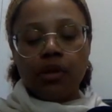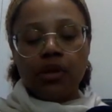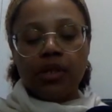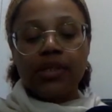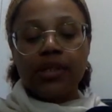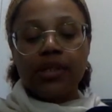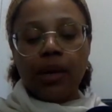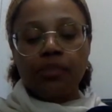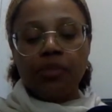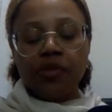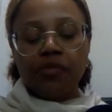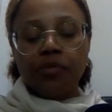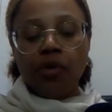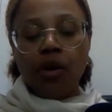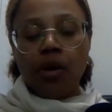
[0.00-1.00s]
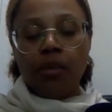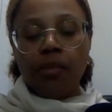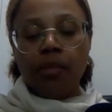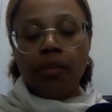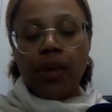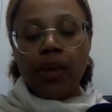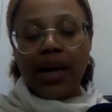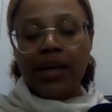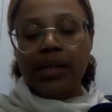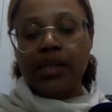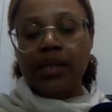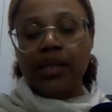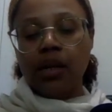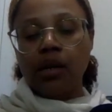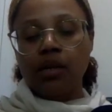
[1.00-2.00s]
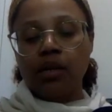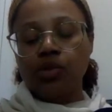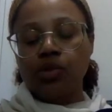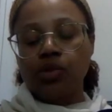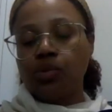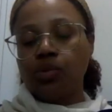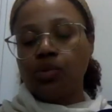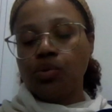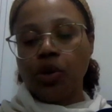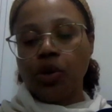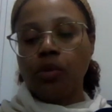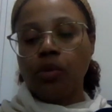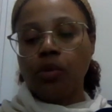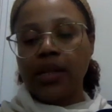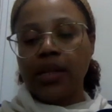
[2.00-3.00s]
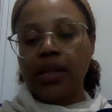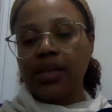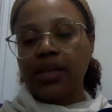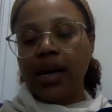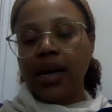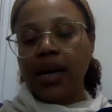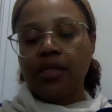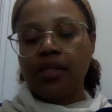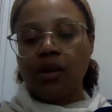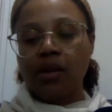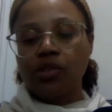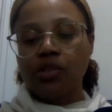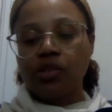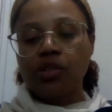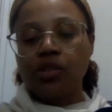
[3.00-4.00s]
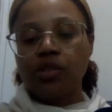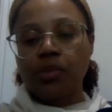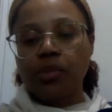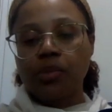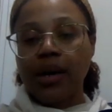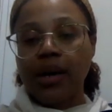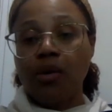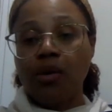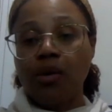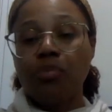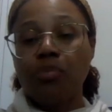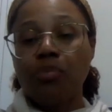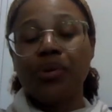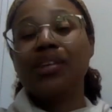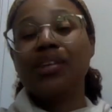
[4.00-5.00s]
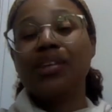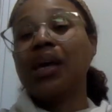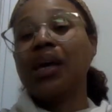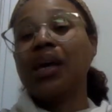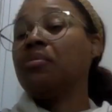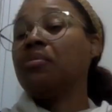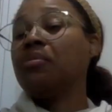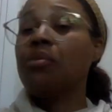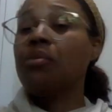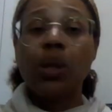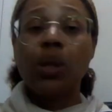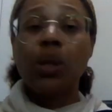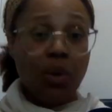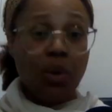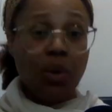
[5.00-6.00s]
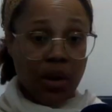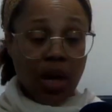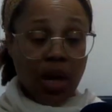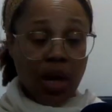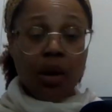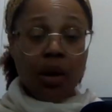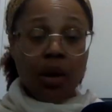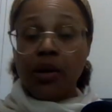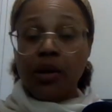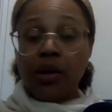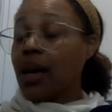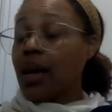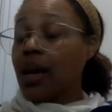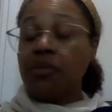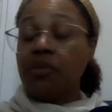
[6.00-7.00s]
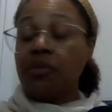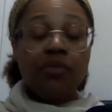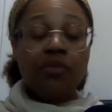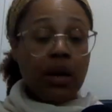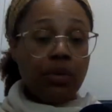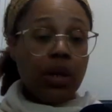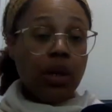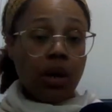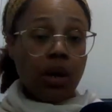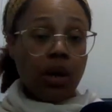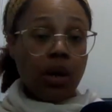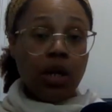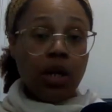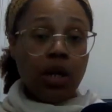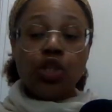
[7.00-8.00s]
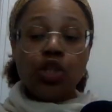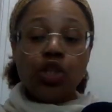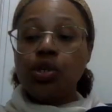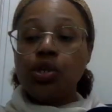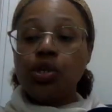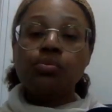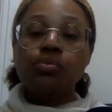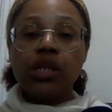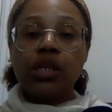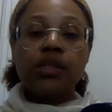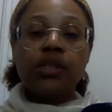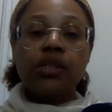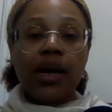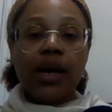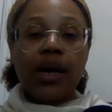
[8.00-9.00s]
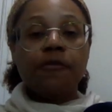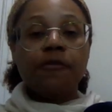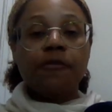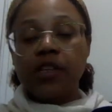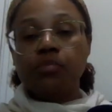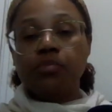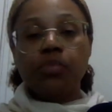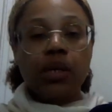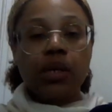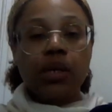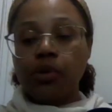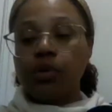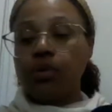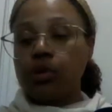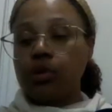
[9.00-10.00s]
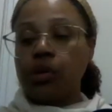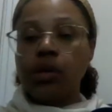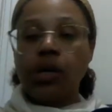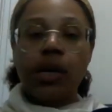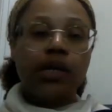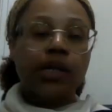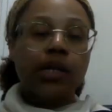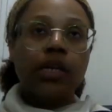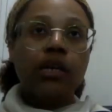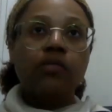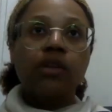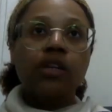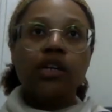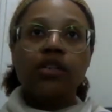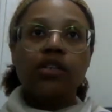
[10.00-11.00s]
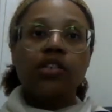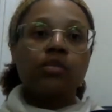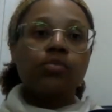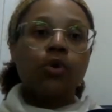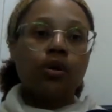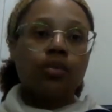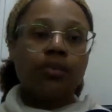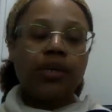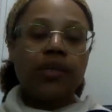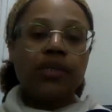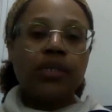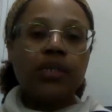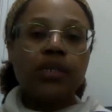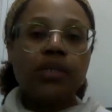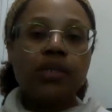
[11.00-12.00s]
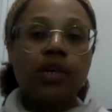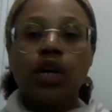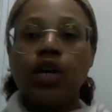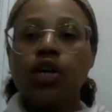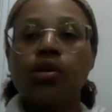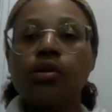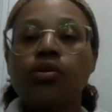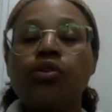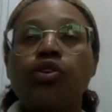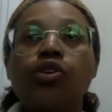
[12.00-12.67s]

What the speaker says: steps from idea to procurement to get the supplier on board, it can be very long, can be very long. So you need to have these people. And even as a small business, you